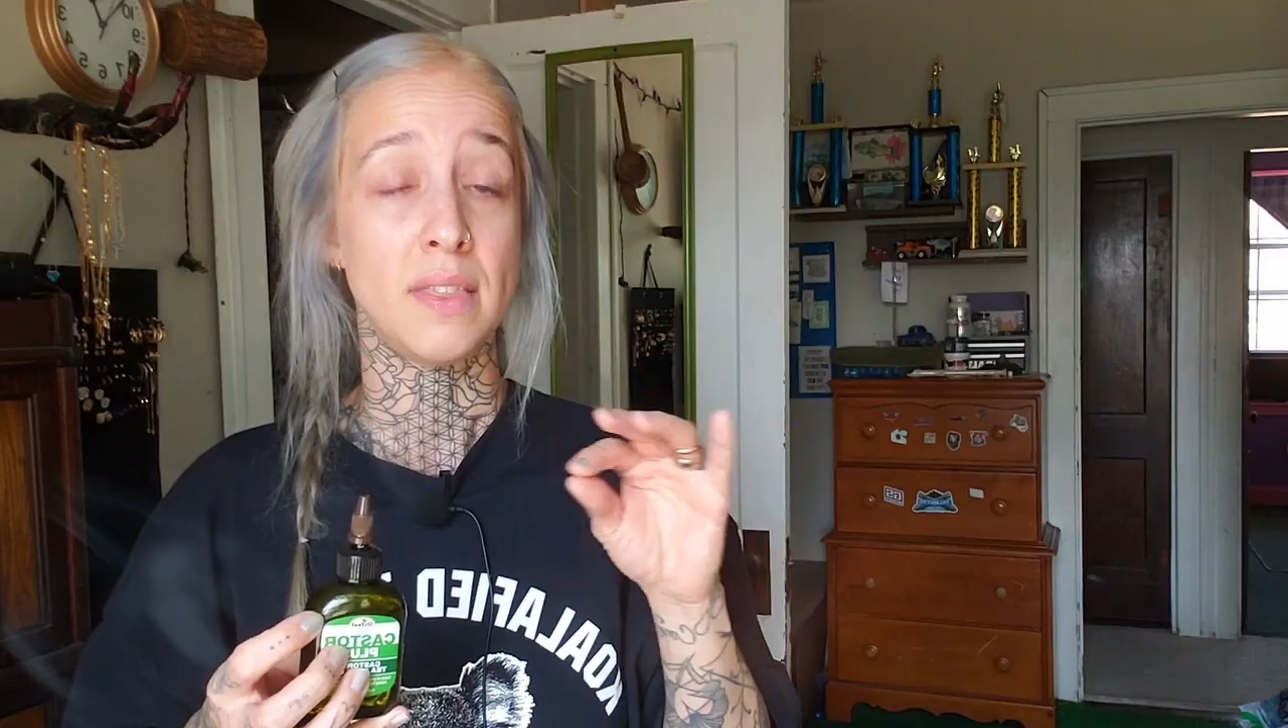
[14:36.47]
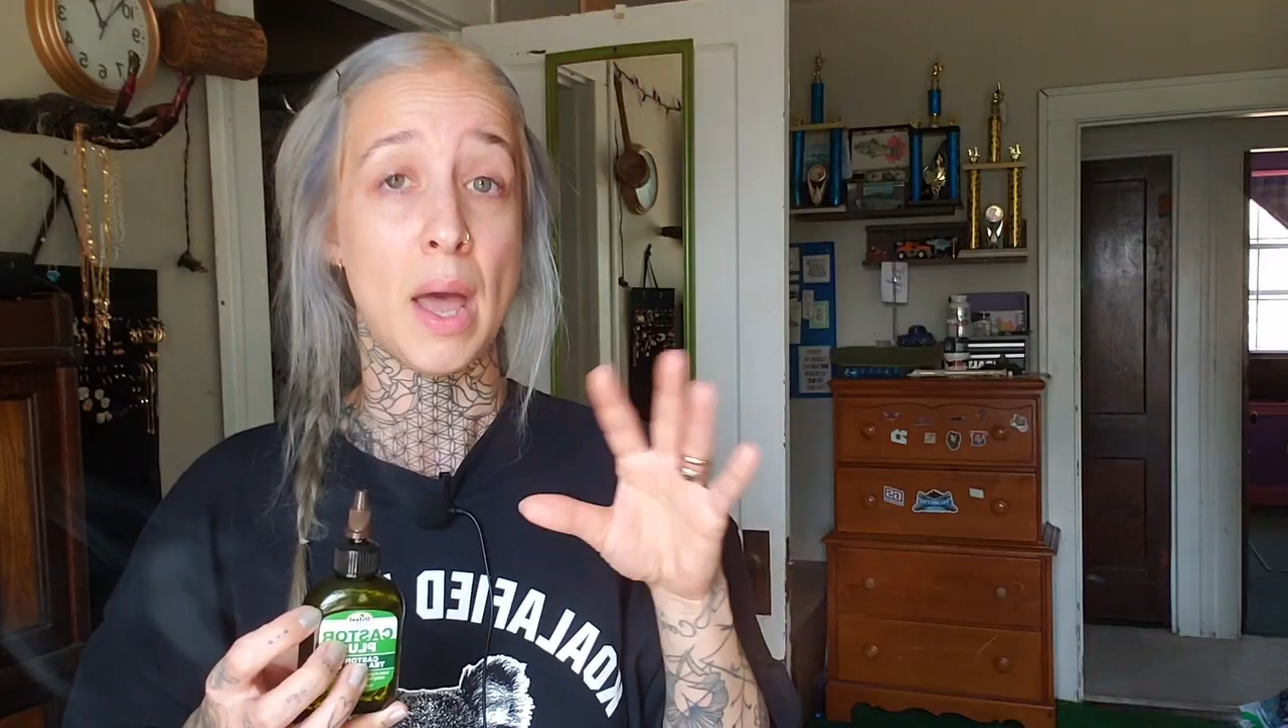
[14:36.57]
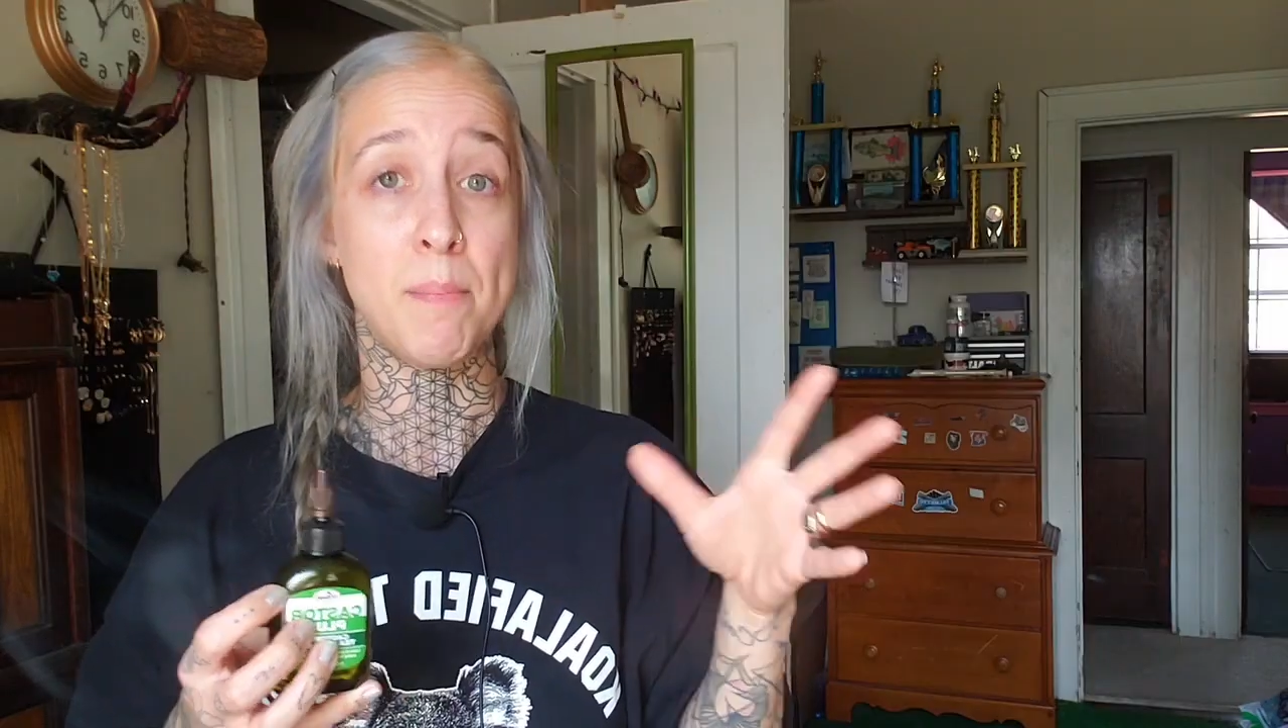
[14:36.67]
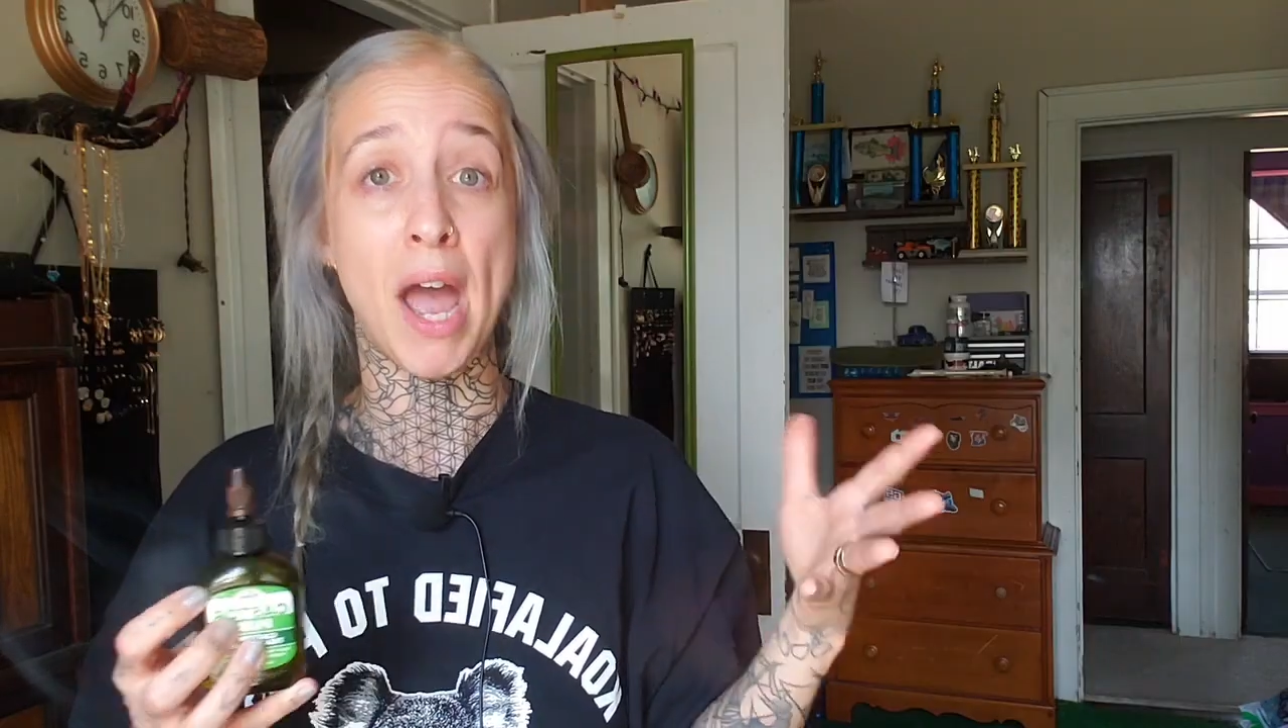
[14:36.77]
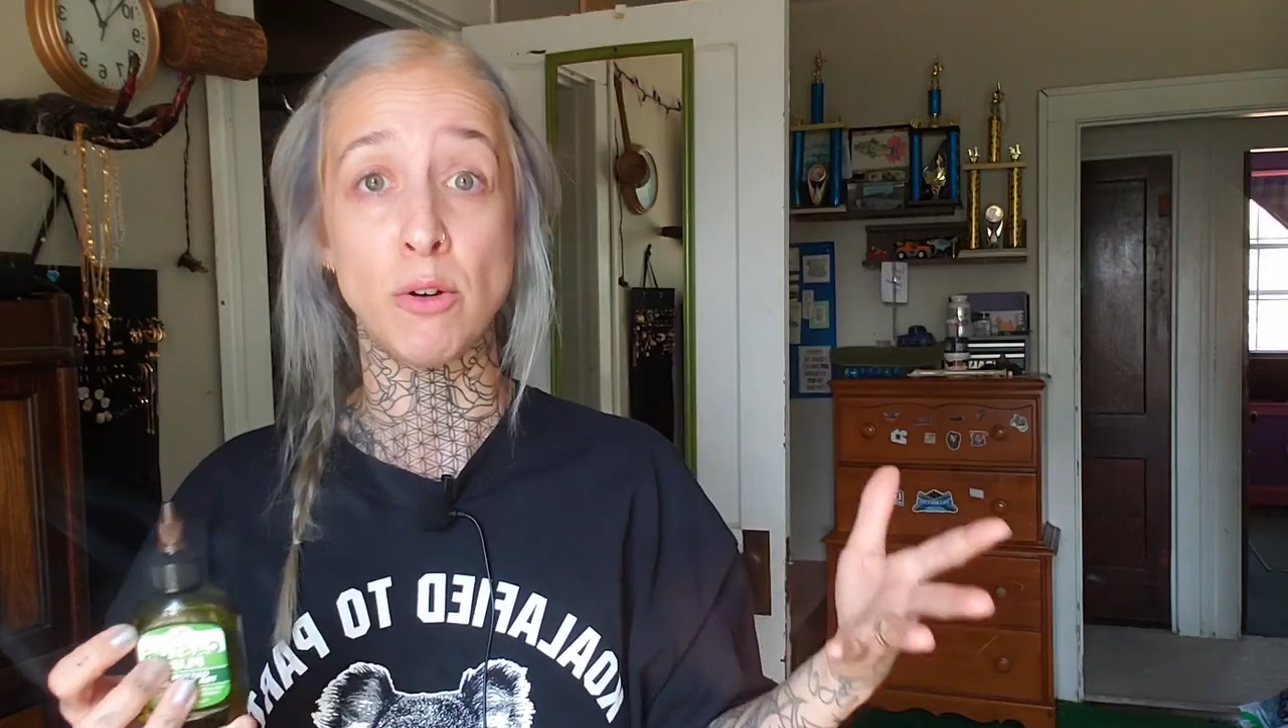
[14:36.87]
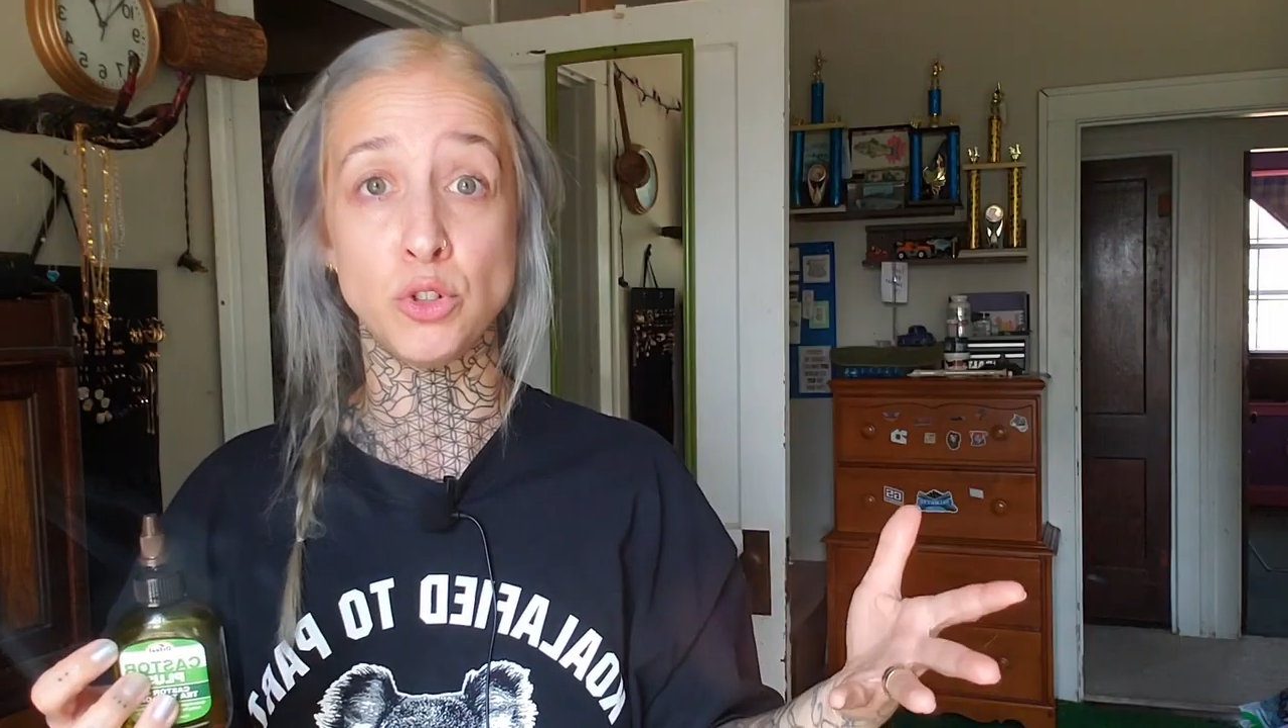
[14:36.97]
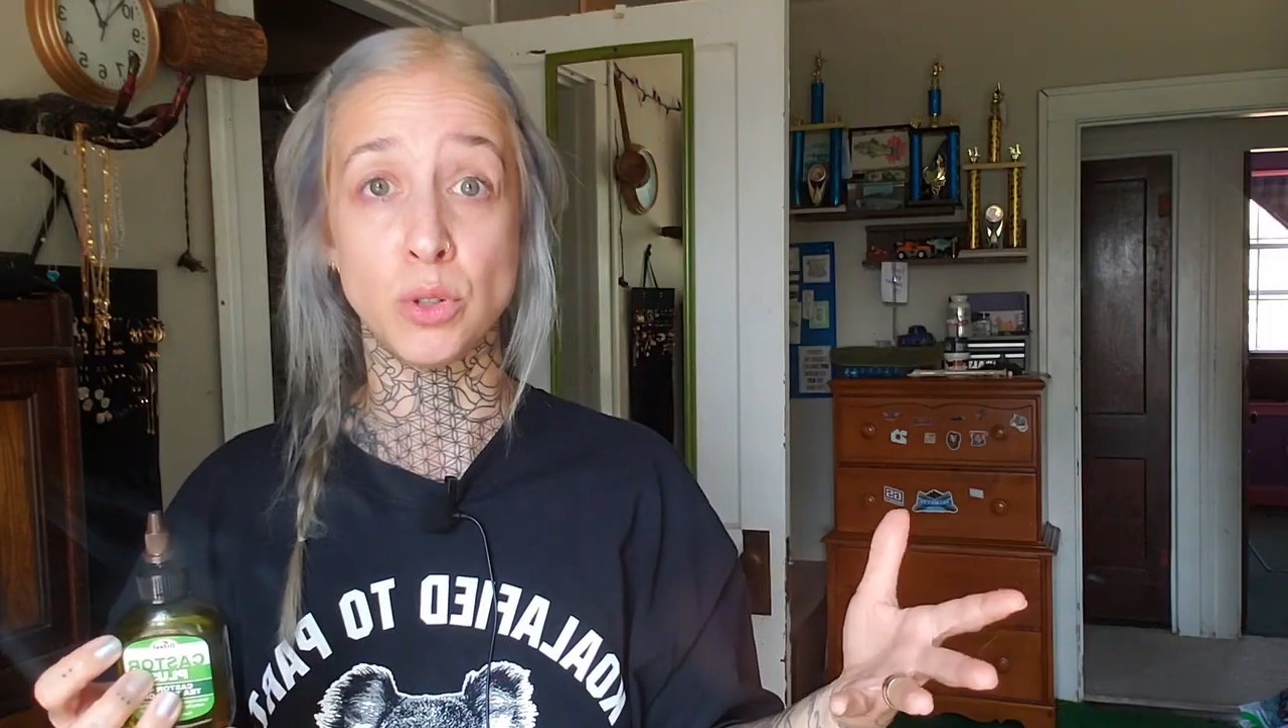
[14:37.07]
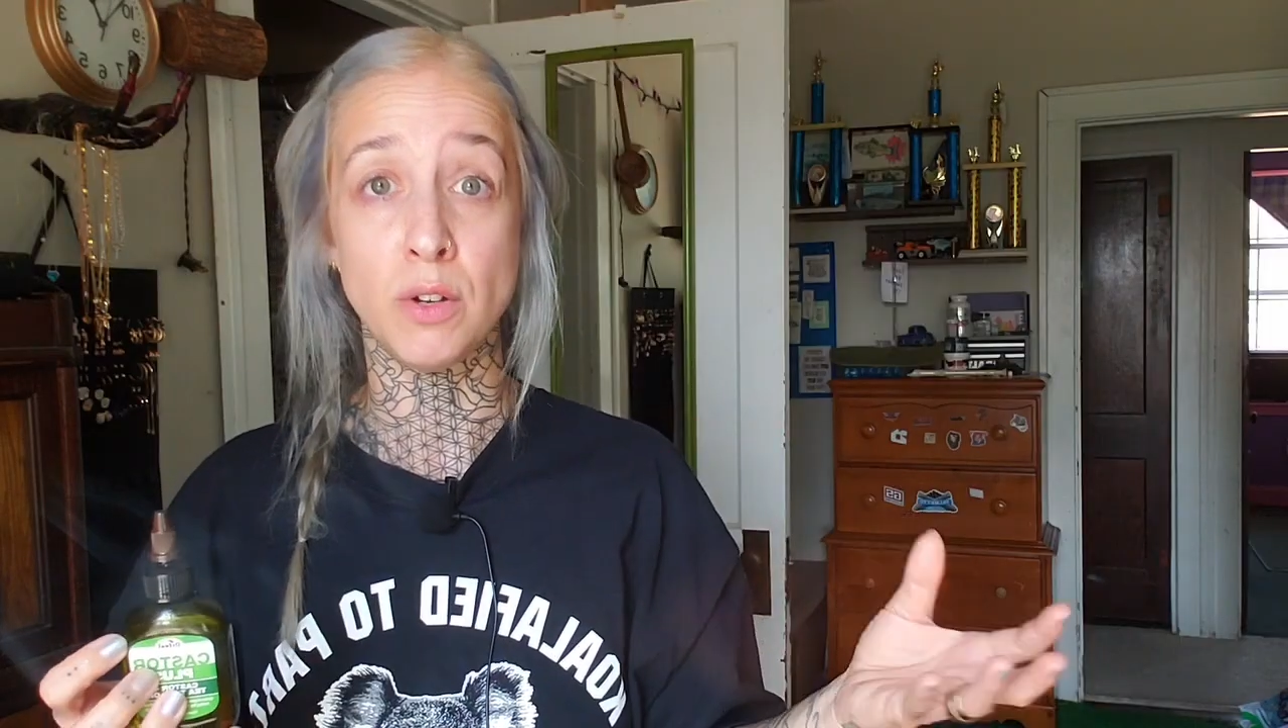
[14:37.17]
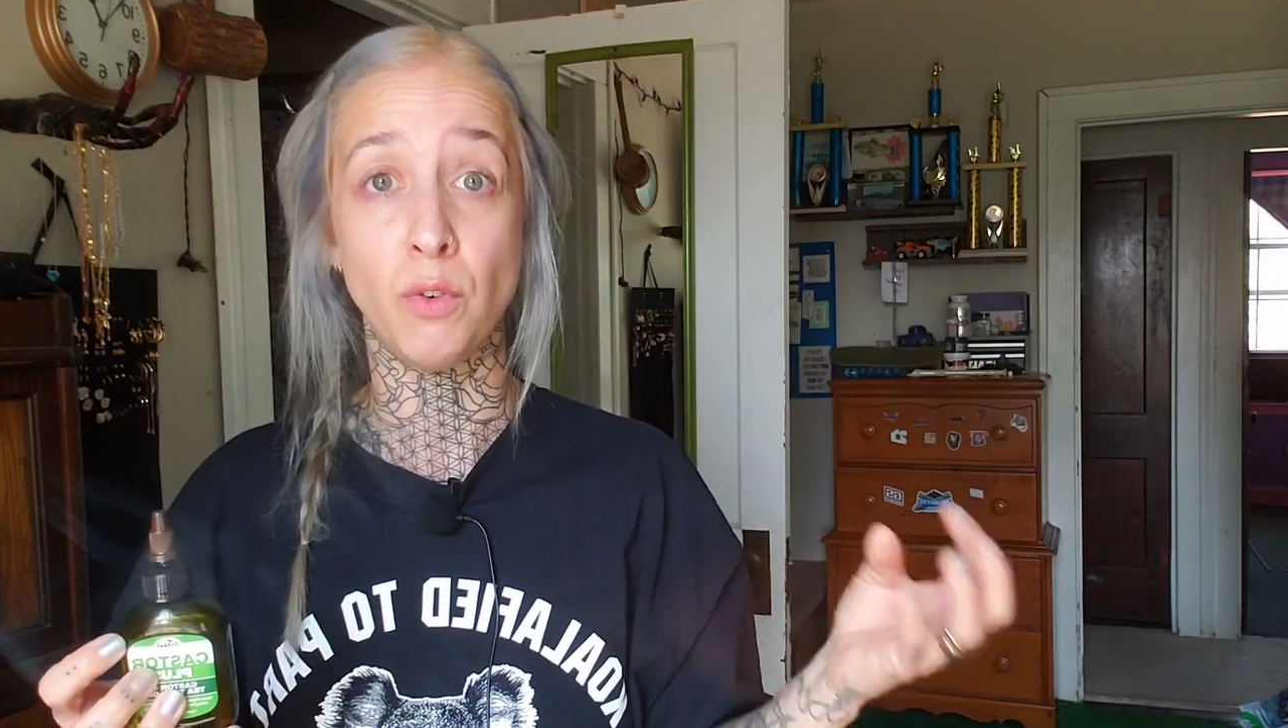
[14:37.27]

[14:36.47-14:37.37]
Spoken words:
that boundary